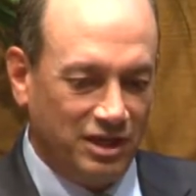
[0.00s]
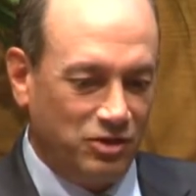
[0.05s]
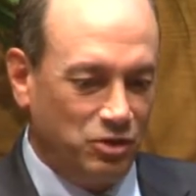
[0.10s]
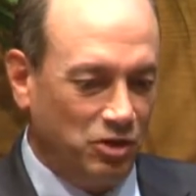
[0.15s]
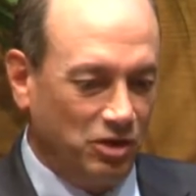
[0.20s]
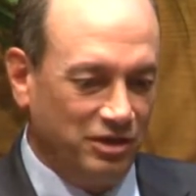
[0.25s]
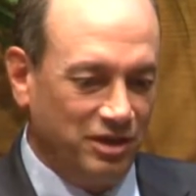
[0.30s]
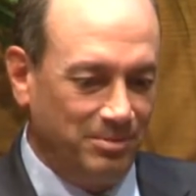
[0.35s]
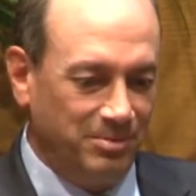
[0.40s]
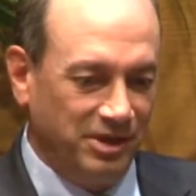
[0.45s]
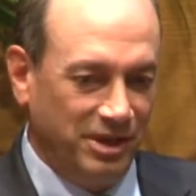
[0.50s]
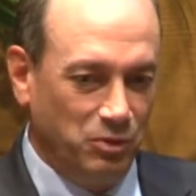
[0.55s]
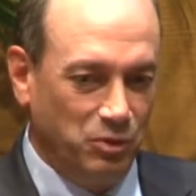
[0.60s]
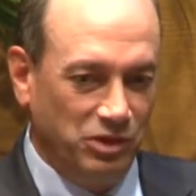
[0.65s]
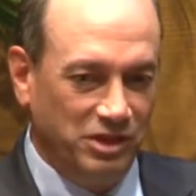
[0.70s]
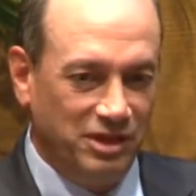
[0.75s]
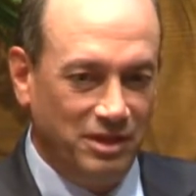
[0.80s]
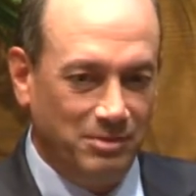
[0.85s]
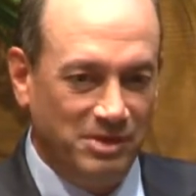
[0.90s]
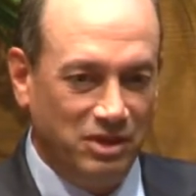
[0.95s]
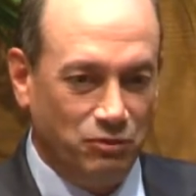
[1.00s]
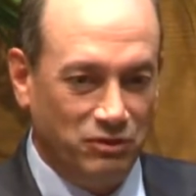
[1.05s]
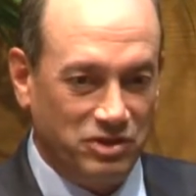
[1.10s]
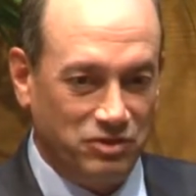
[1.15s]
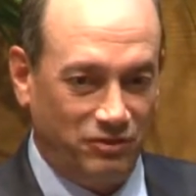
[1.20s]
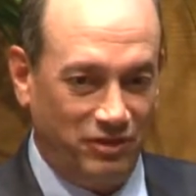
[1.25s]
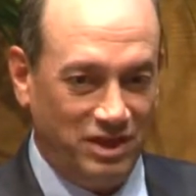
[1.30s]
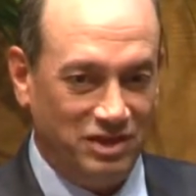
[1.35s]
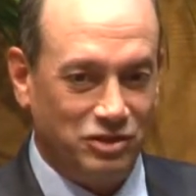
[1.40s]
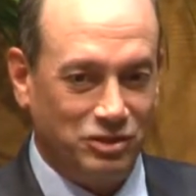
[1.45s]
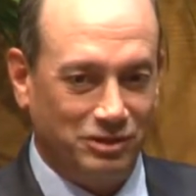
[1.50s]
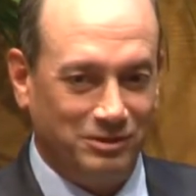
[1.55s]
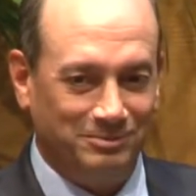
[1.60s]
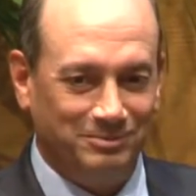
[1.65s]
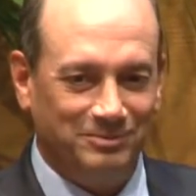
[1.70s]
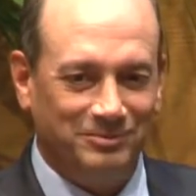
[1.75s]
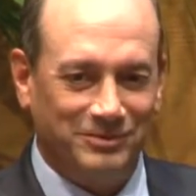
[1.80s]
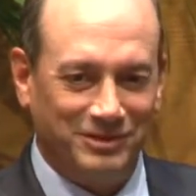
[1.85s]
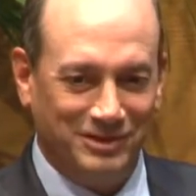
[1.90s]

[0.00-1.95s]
I called up and they wouldn't give me a reservation.